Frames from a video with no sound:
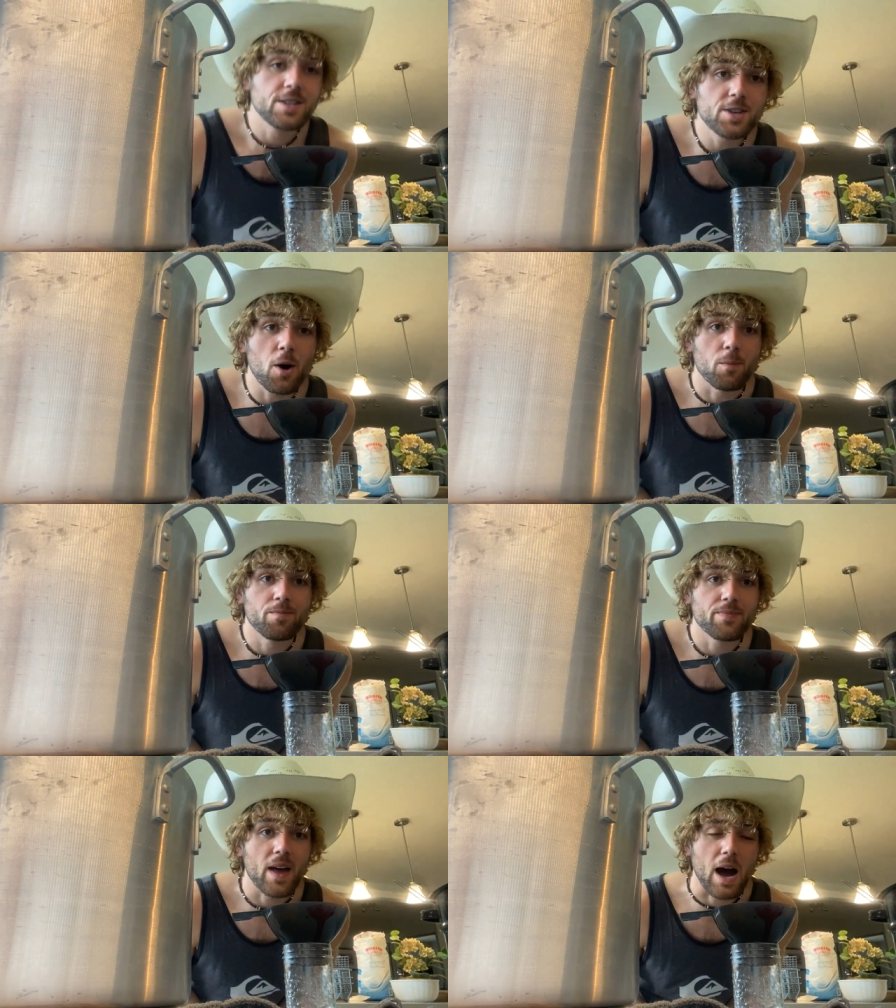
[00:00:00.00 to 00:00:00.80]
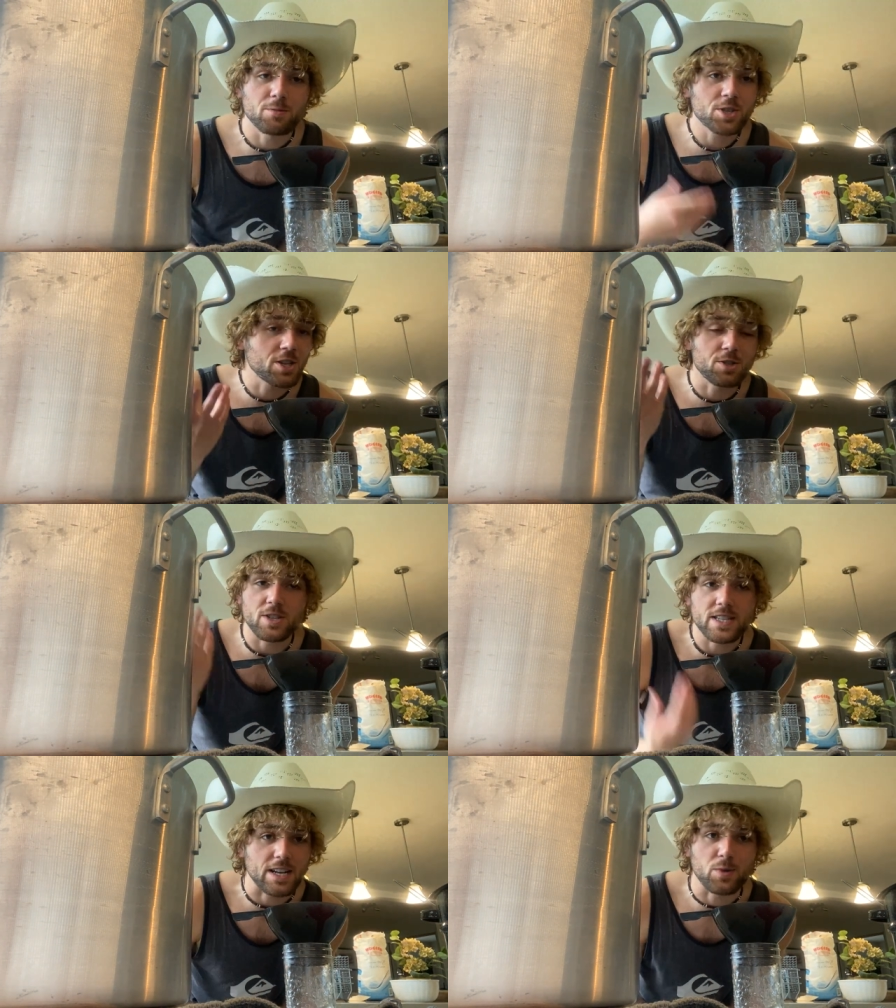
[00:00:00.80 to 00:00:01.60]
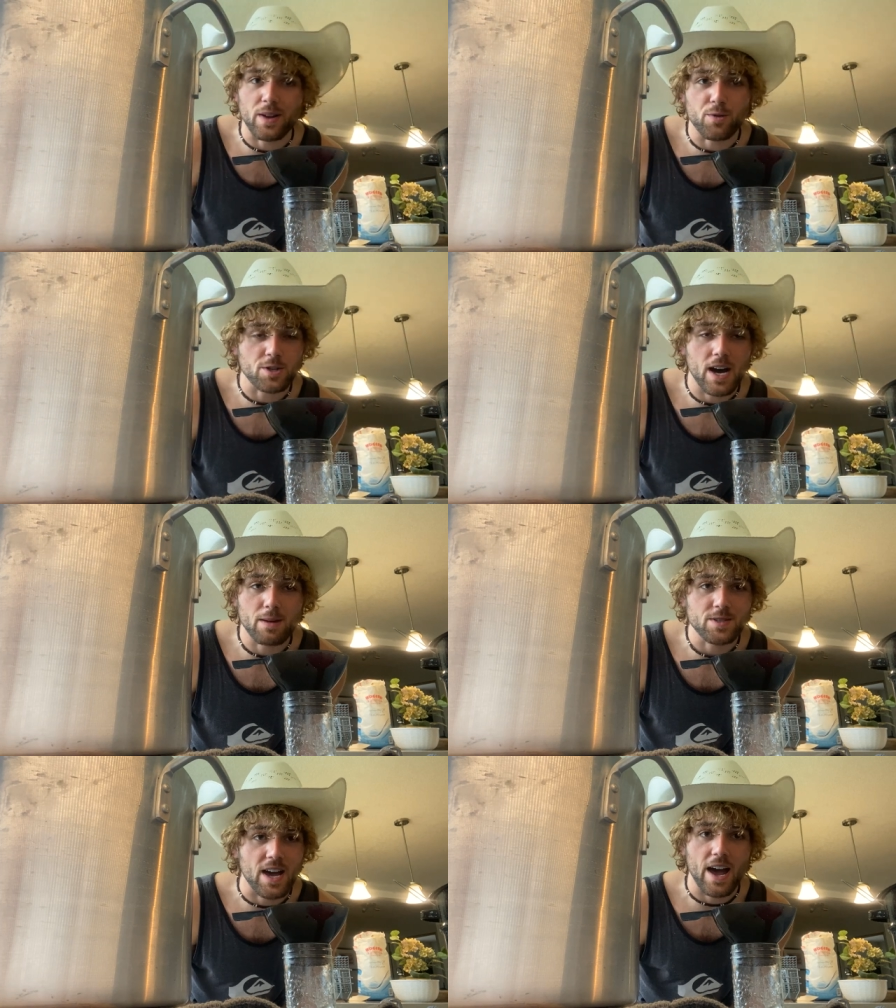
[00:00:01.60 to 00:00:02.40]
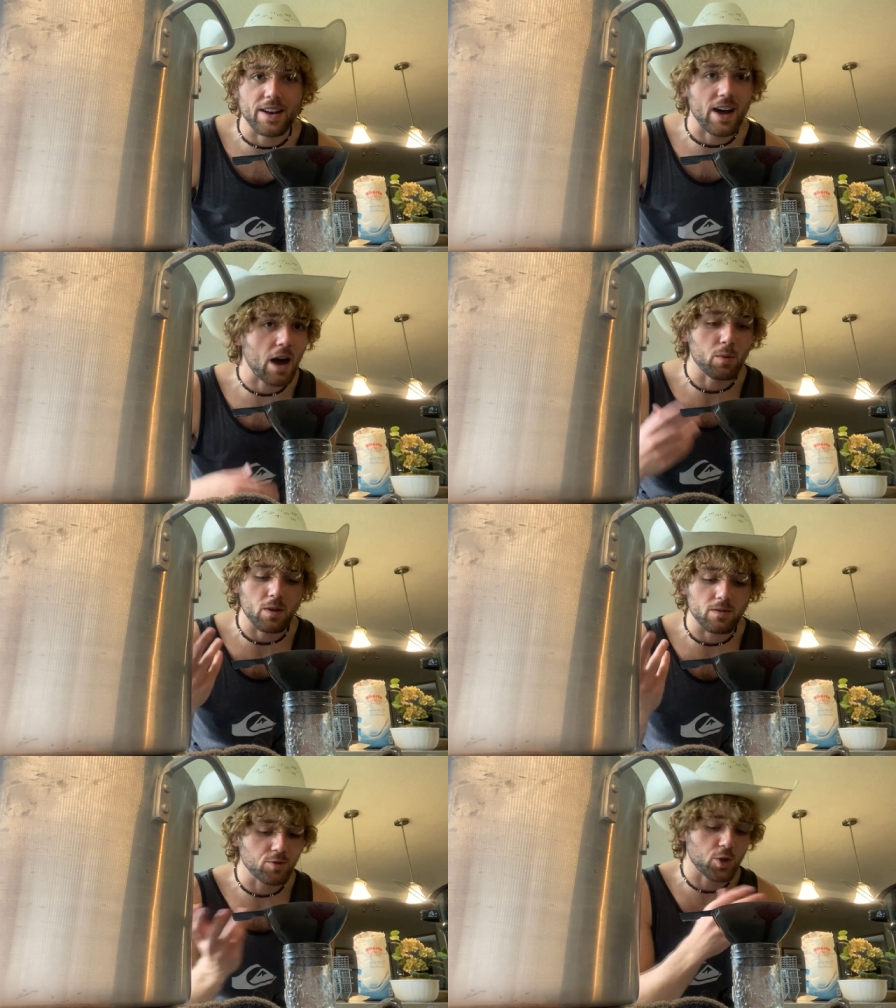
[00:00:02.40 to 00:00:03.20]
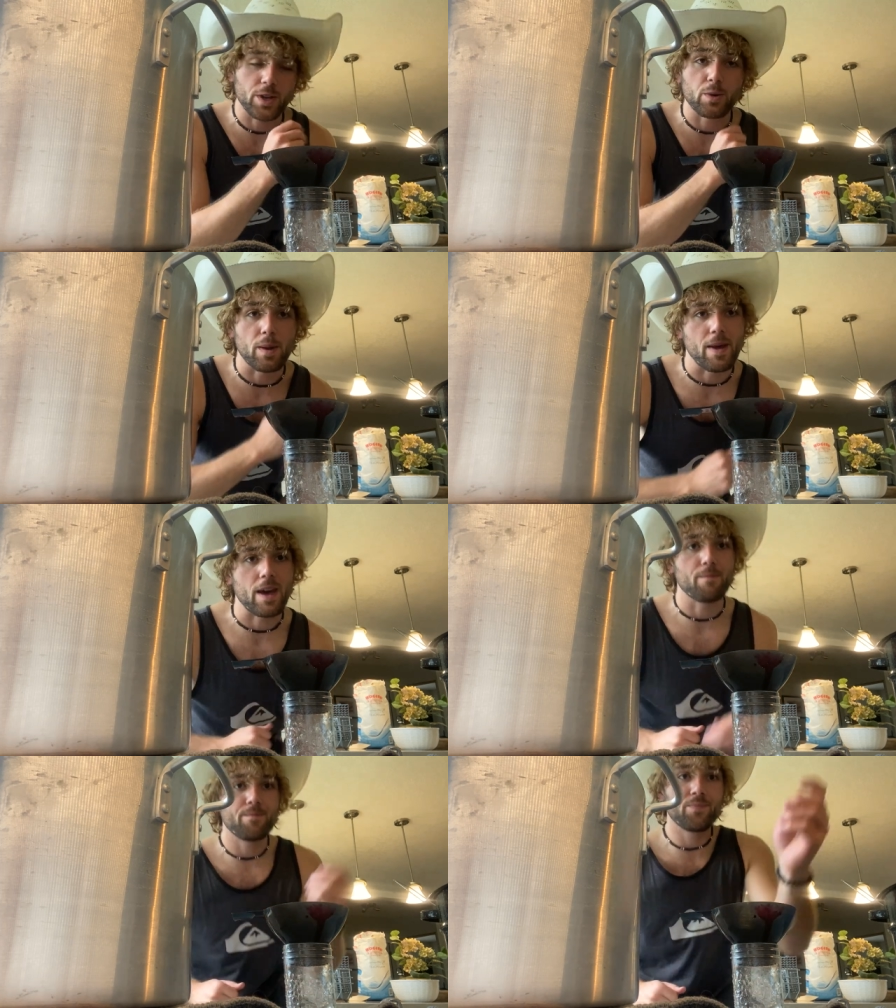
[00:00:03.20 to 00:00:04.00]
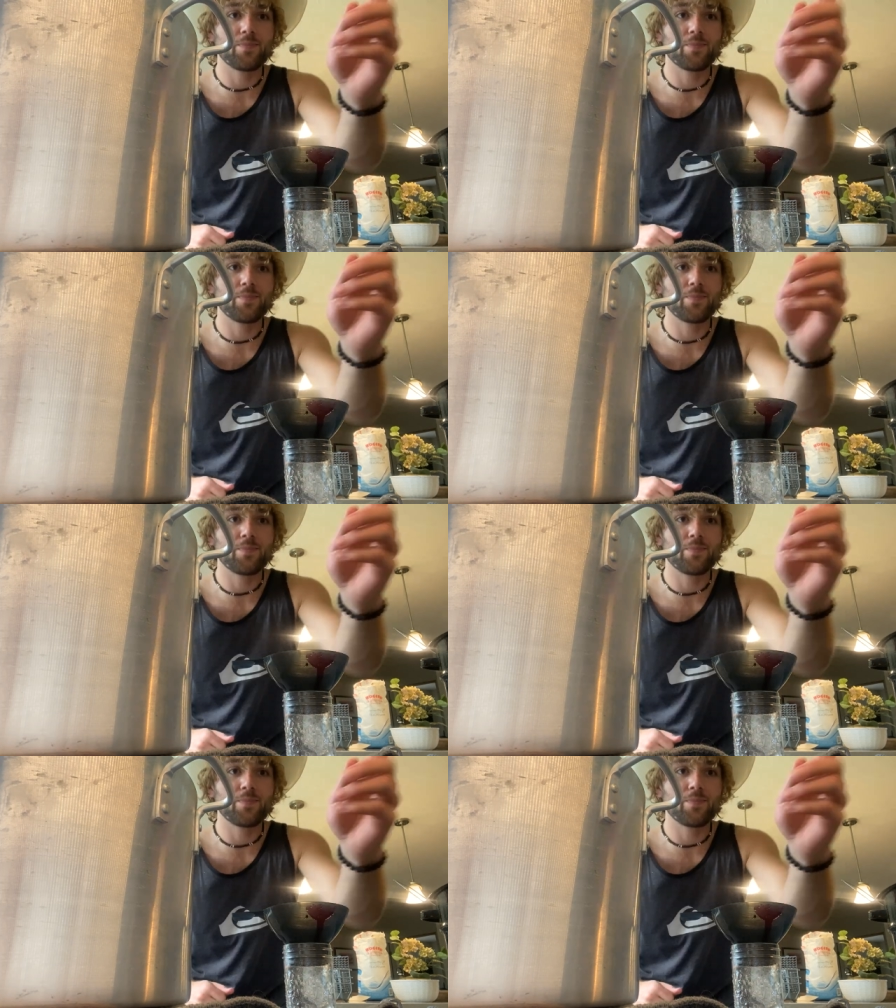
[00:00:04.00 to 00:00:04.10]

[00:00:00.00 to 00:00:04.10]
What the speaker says: So I'm just going to do this like 24 times and I will join you in a minute.